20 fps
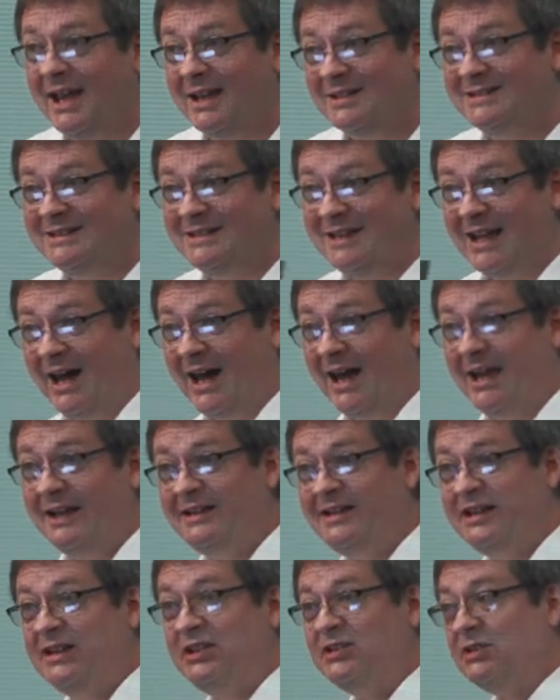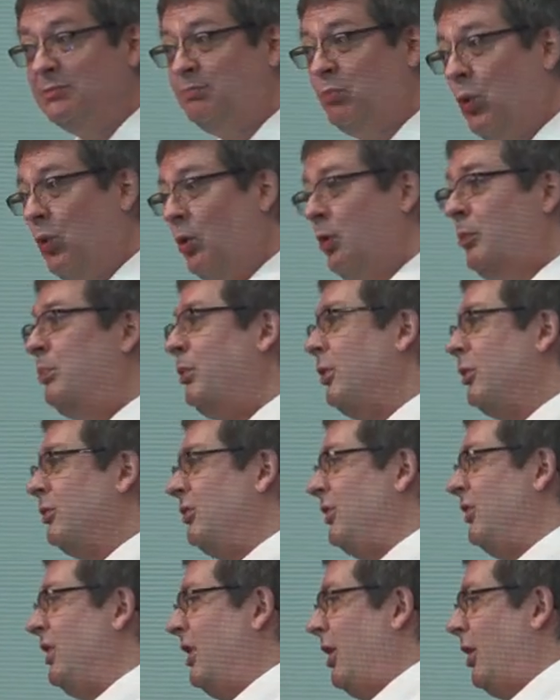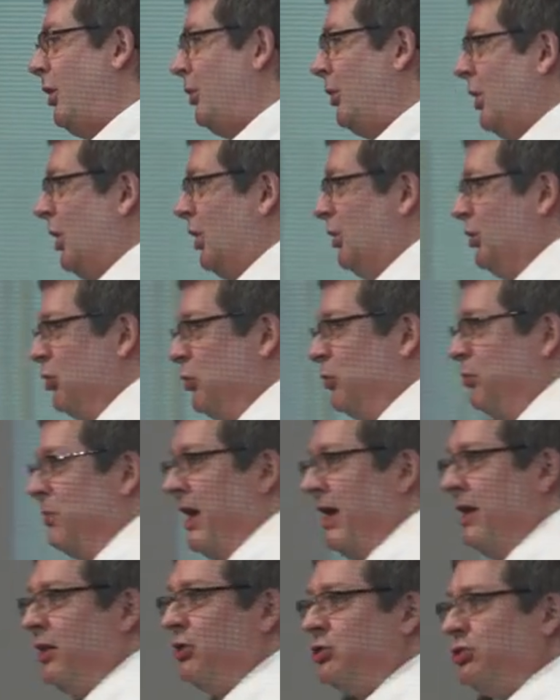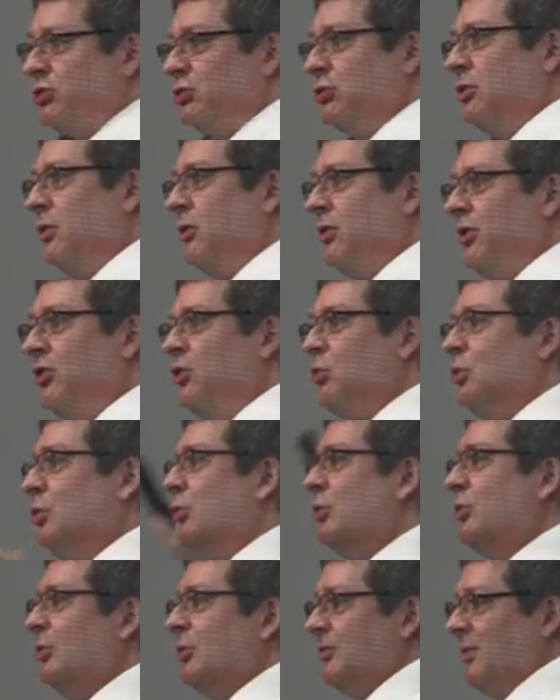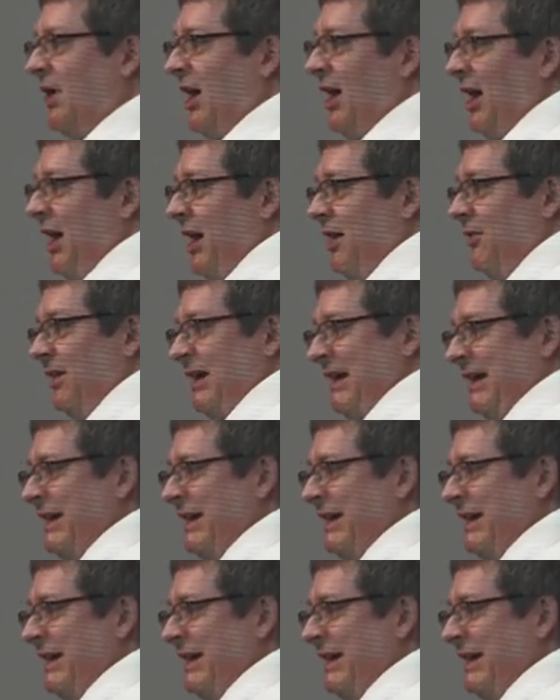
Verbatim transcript: as the IT support personnel to make sure this will survive